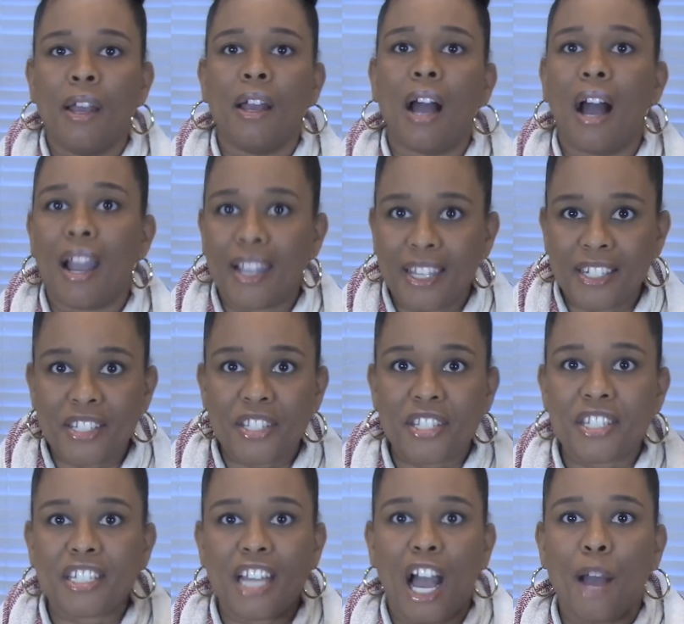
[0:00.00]
I can
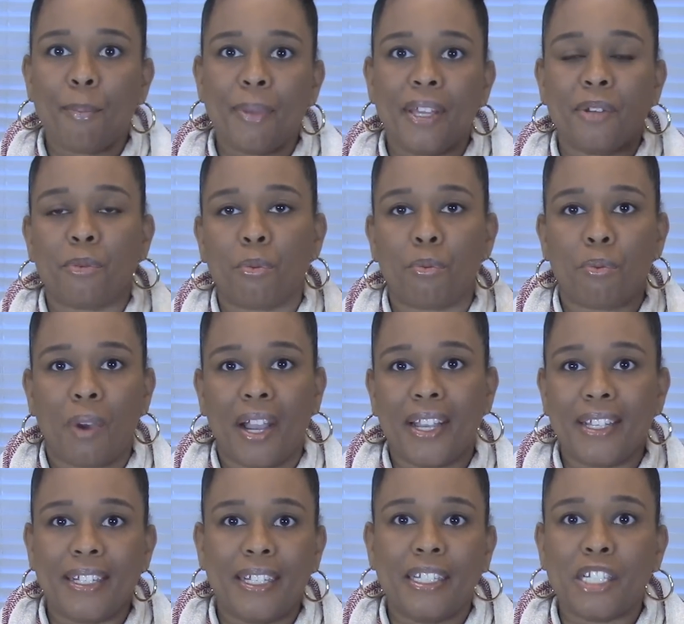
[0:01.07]
stop it right
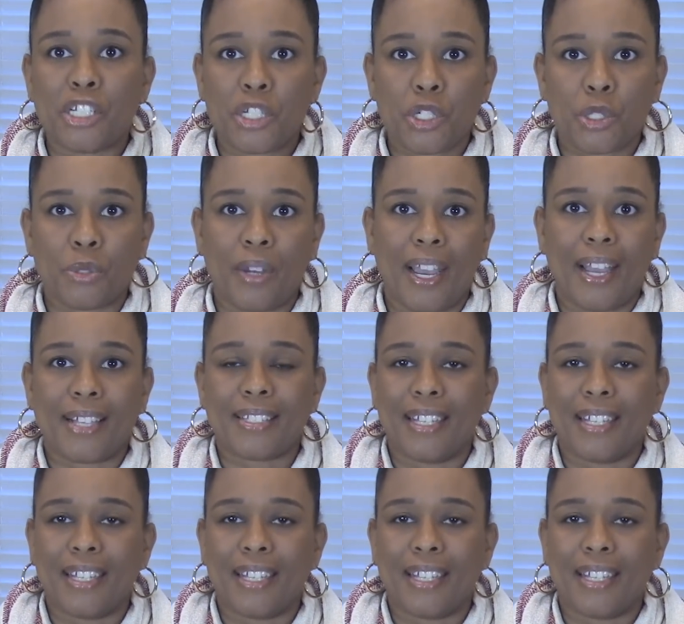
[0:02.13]
in its tracks.